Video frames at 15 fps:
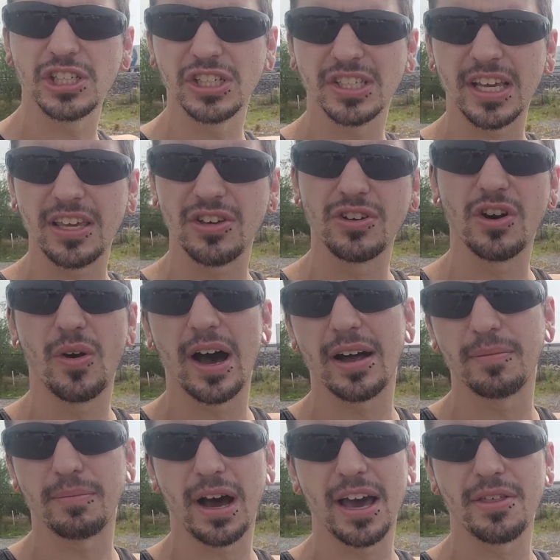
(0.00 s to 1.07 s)
just say you go out
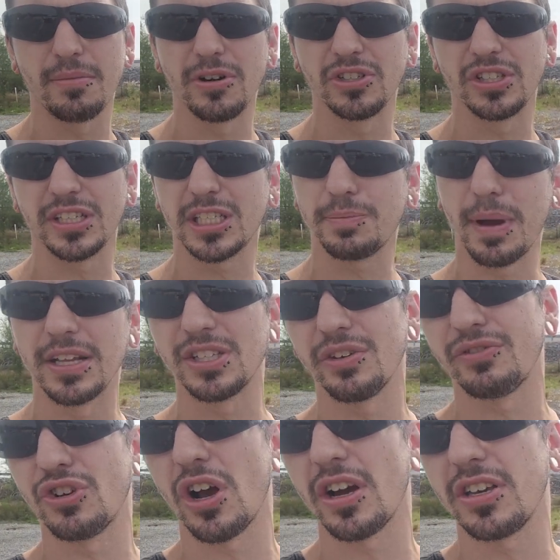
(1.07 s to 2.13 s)
and buy the most expensive
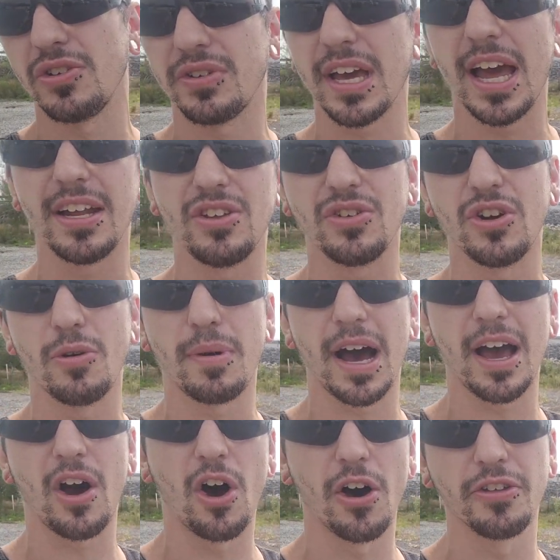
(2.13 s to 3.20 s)
truck you can, you go buy
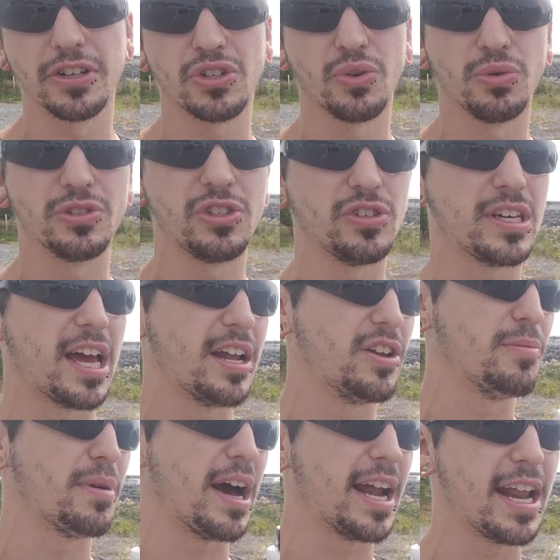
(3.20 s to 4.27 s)
all the tools you can, you
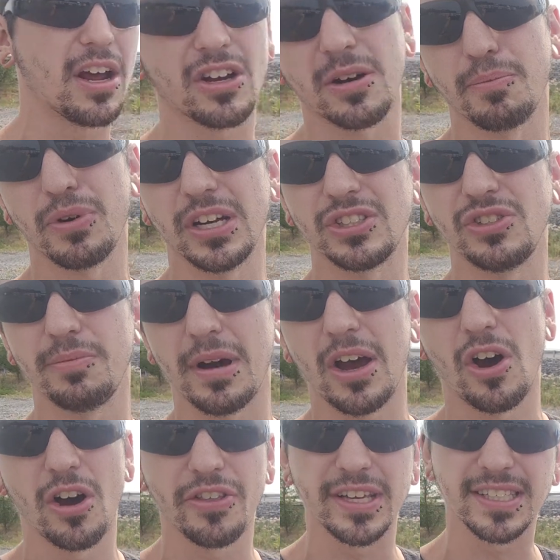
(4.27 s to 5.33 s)
buy an air compressor, you buy
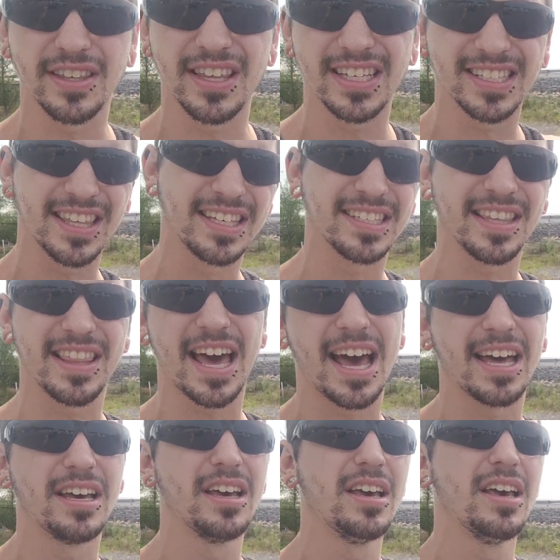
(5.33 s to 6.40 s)
all this, and
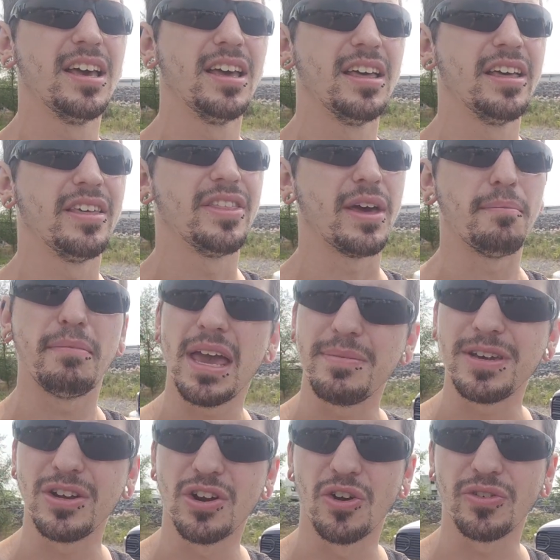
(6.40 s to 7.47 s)
that maybe
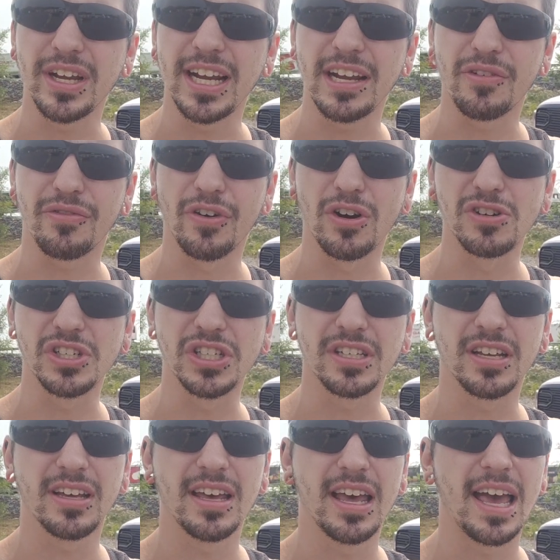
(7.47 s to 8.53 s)
you don't need at first.
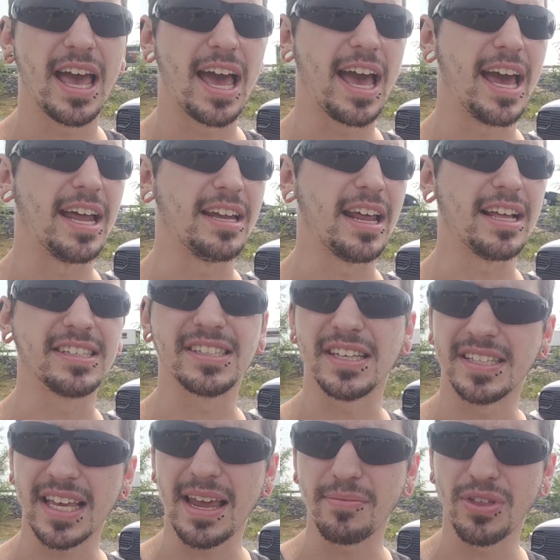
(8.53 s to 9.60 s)
And it's the
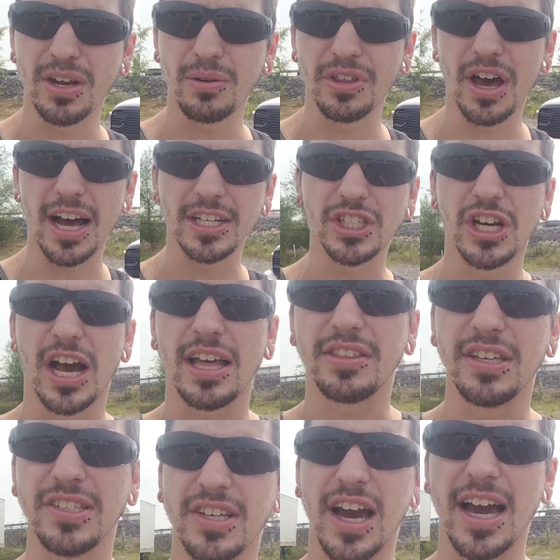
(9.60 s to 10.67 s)
same thing with hotshot.
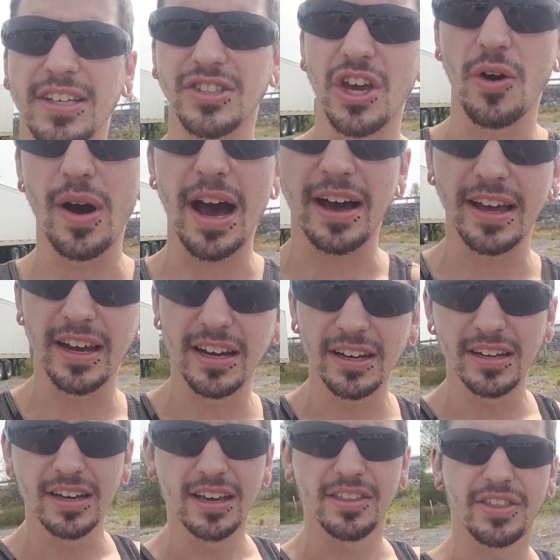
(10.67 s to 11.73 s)
These guys go out here,
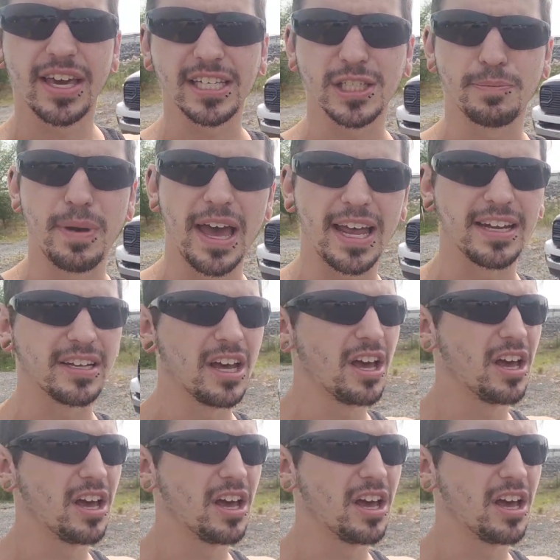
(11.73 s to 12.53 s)
they spend